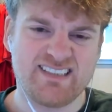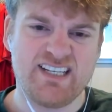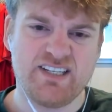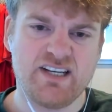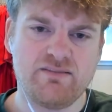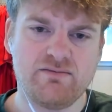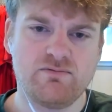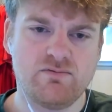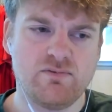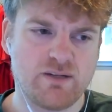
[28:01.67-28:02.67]
and
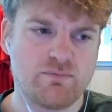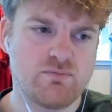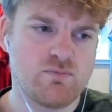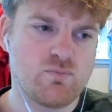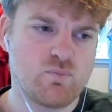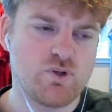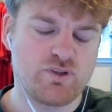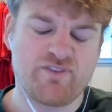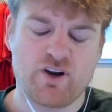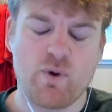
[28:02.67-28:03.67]
Indian, like
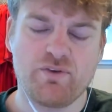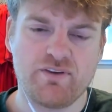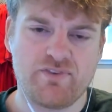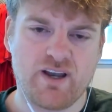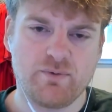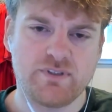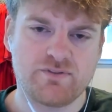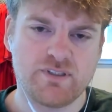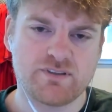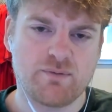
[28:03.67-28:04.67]
usually very wealthy families
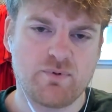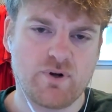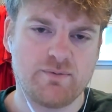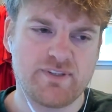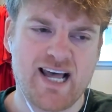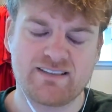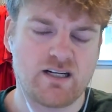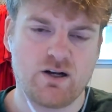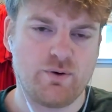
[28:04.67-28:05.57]
for these top programs, that's not going